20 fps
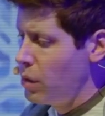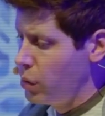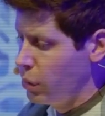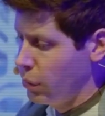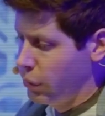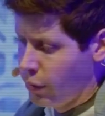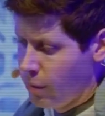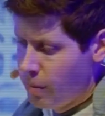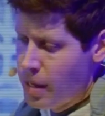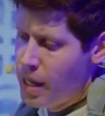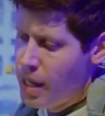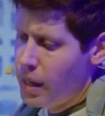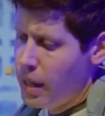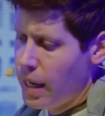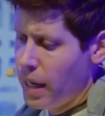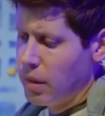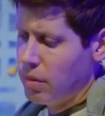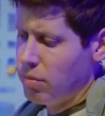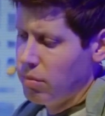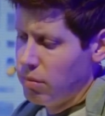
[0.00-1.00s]
So for me,
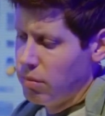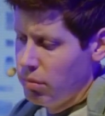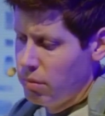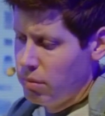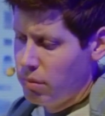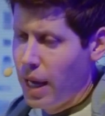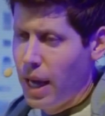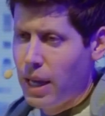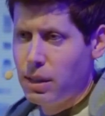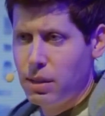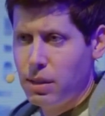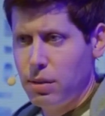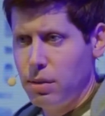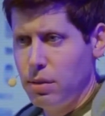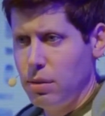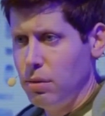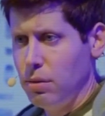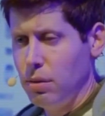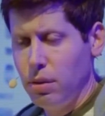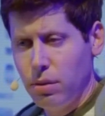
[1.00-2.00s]
like,
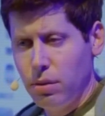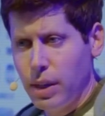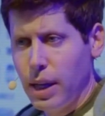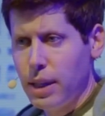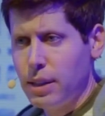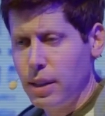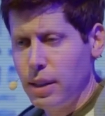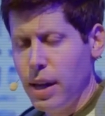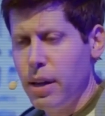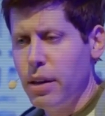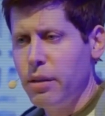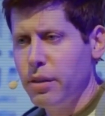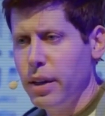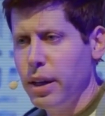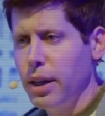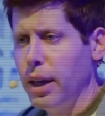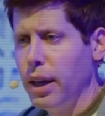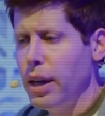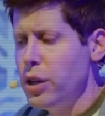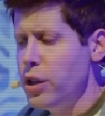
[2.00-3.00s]
that's kind of
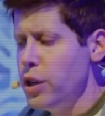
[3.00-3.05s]
like